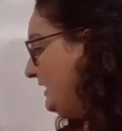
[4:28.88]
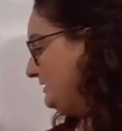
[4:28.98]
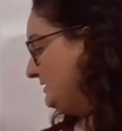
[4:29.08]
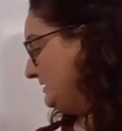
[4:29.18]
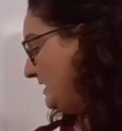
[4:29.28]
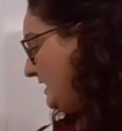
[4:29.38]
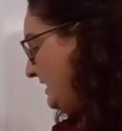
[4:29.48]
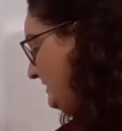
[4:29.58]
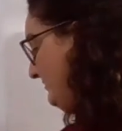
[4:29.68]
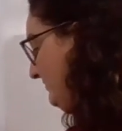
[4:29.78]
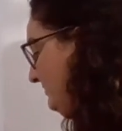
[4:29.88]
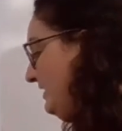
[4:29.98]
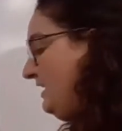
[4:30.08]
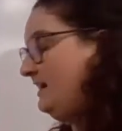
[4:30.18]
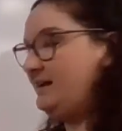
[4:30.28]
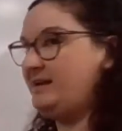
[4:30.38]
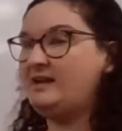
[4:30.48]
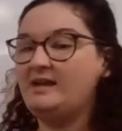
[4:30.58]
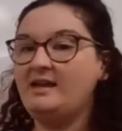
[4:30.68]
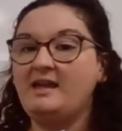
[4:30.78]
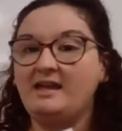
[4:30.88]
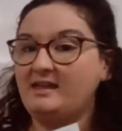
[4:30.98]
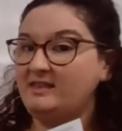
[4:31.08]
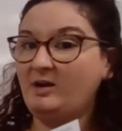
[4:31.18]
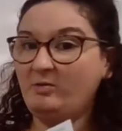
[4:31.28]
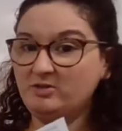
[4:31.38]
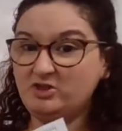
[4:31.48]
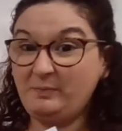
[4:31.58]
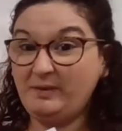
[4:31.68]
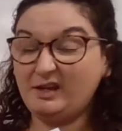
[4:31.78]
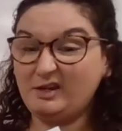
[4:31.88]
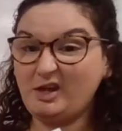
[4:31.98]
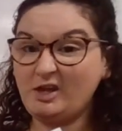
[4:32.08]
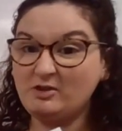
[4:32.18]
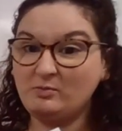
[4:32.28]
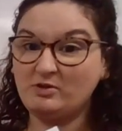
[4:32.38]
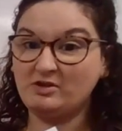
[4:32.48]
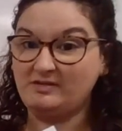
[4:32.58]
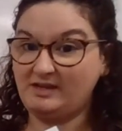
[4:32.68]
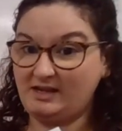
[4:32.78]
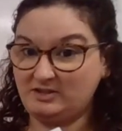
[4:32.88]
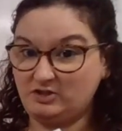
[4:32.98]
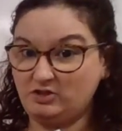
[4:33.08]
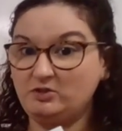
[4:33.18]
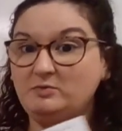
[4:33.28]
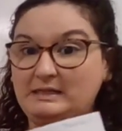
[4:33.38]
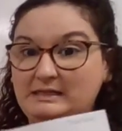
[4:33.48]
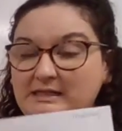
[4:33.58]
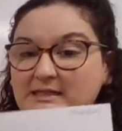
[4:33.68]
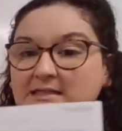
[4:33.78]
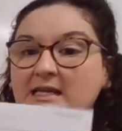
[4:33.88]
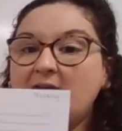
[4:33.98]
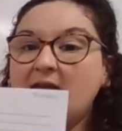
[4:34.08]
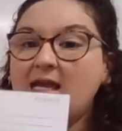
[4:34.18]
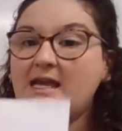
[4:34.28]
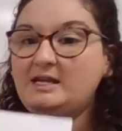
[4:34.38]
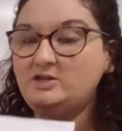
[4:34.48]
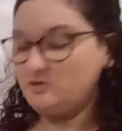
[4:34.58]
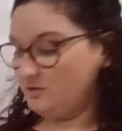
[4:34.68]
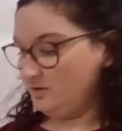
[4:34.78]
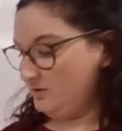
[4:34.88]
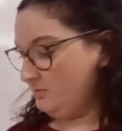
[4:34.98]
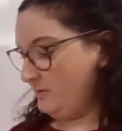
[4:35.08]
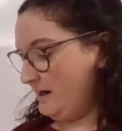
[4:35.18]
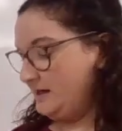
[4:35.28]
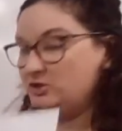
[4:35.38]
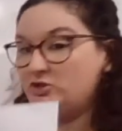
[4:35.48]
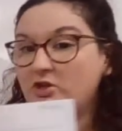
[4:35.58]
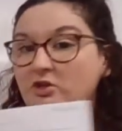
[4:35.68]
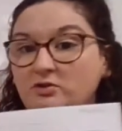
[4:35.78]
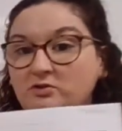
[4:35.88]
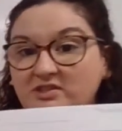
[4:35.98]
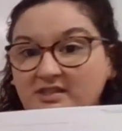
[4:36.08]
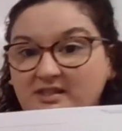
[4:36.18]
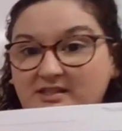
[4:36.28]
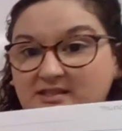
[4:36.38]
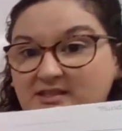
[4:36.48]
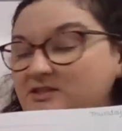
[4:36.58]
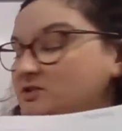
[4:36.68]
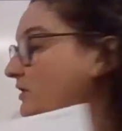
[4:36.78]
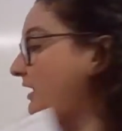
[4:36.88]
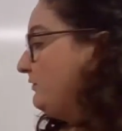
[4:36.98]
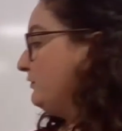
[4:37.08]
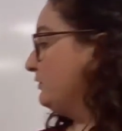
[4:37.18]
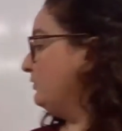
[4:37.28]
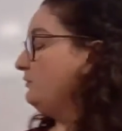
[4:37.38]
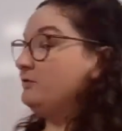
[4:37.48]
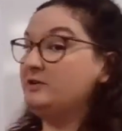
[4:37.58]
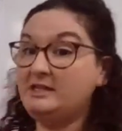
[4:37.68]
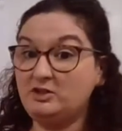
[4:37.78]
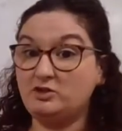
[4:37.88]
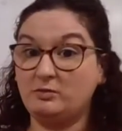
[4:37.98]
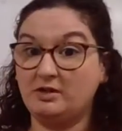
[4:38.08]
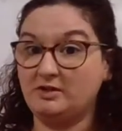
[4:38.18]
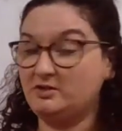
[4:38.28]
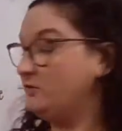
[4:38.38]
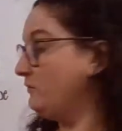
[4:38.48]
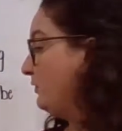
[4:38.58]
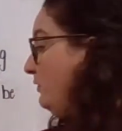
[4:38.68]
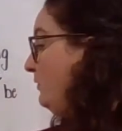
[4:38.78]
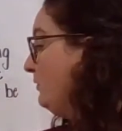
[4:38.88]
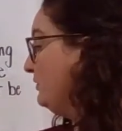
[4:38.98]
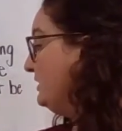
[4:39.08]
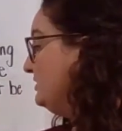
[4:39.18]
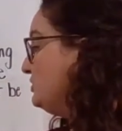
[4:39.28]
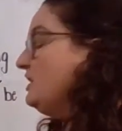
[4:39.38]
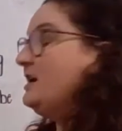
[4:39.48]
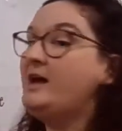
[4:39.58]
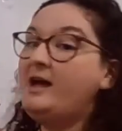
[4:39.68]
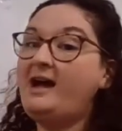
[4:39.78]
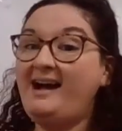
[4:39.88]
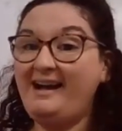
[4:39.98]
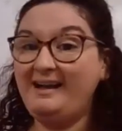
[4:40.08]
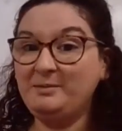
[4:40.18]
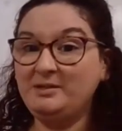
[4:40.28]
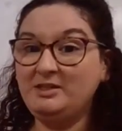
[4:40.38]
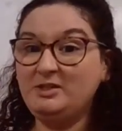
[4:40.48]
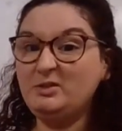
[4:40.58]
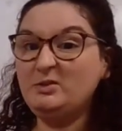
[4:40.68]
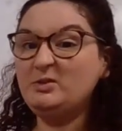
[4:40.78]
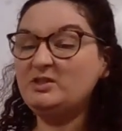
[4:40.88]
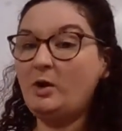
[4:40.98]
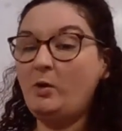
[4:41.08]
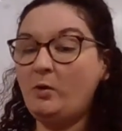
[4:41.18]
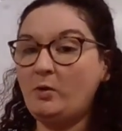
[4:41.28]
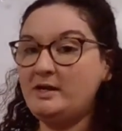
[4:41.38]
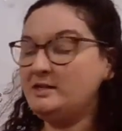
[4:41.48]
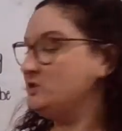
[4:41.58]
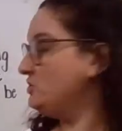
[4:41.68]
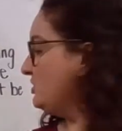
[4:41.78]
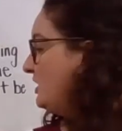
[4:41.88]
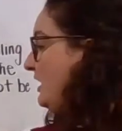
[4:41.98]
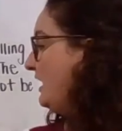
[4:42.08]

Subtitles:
light, tie, fly. And then I want you to pick another word that has two meanings. And you're going to write 2 sentences. So like for each word. So for orange, I'm going to use orange